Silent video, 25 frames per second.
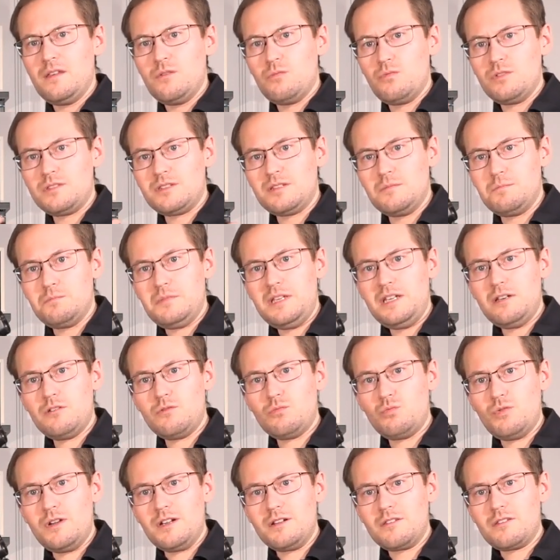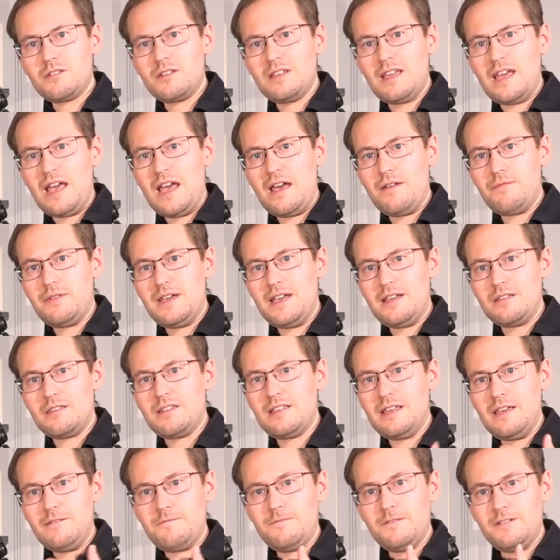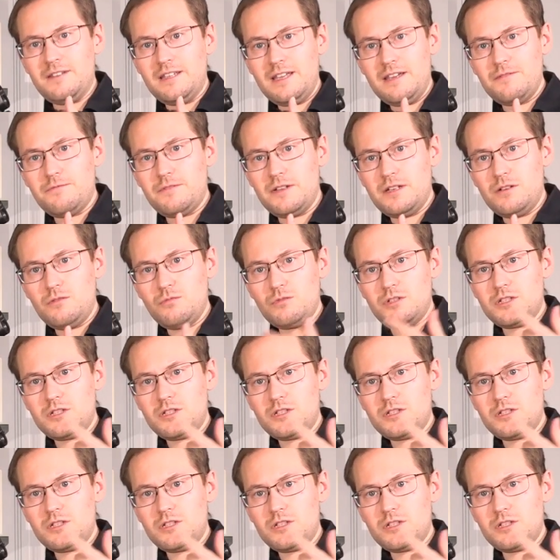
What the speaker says: what the meter wants to have as F11,